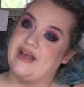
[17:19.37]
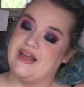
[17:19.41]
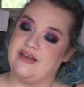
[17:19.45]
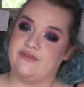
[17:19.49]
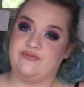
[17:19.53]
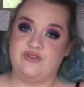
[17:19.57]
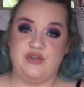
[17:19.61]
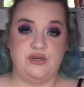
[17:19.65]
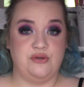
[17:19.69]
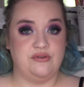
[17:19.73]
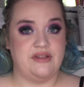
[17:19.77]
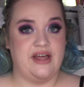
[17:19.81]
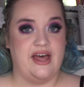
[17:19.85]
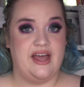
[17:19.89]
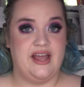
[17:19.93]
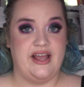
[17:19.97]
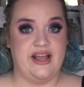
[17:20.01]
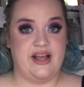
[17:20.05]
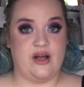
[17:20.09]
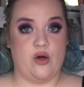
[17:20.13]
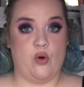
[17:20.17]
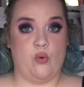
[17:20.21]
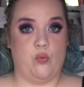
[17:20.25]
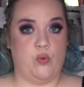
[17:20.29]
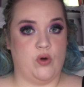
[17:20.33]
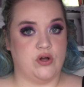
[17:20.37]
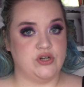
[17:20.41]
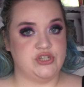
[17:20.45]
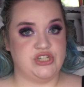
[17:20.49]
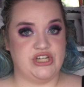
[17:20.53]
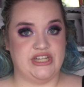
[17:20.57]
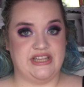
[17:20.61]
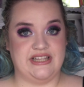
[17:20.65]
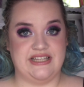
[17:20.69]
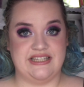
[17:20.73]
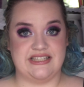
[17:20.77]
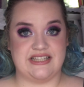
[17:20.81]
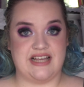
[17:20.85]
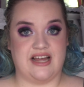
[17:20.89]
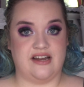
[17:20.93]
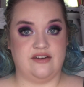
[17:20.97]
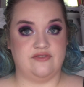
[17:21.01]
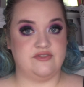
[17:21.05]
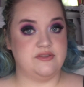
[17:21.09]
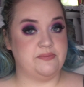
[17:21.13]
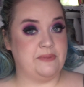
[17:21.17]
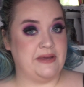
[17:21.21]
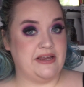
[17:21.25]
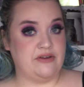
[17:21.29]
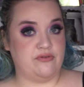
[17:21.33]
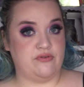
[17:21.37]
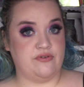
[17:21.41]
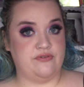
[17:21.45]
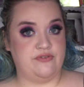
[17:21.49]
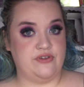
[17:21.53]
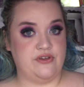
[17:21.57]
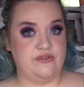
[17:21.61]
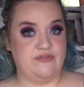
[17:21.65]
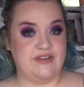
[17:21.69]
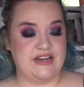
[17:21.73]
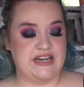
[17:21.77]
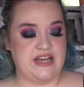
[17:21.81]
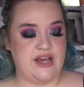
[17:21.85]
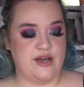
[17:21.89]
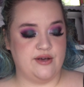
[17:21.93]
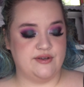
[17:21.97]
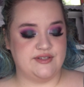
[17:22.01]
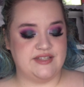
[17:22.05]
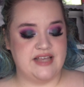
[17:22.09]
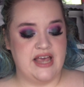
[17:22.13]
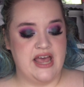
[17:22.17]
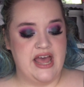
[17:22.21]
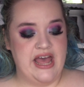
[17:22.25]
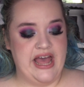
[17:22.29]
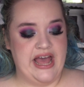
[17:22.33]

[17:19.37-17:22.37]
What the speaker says: if you like watching these kind of speed review videos.